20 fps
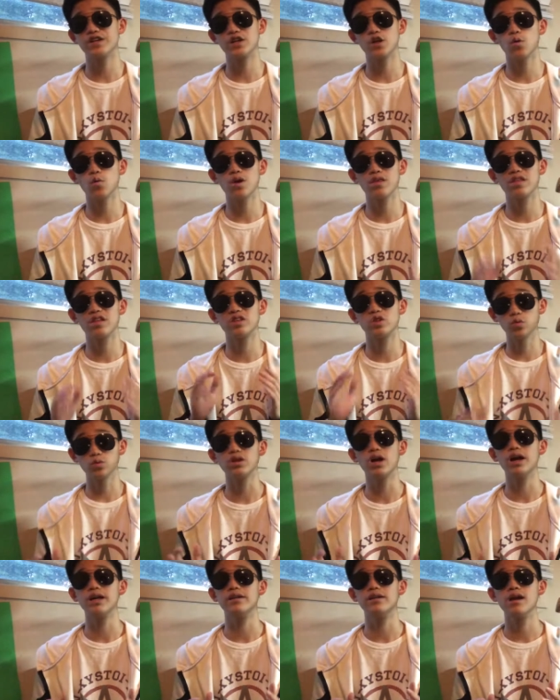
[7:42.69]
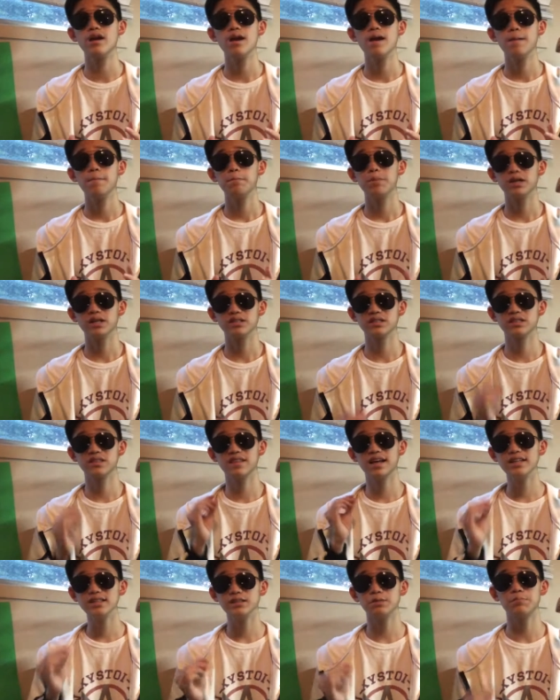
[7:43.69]
go with the Note 9 because
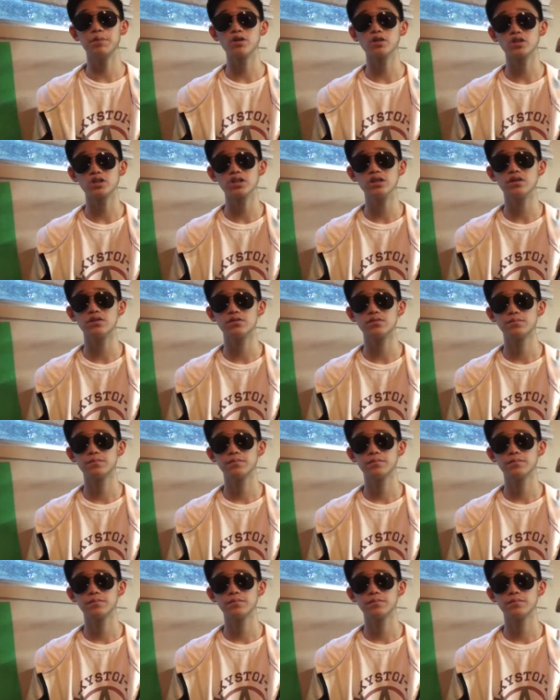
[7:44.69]
that's a better deal.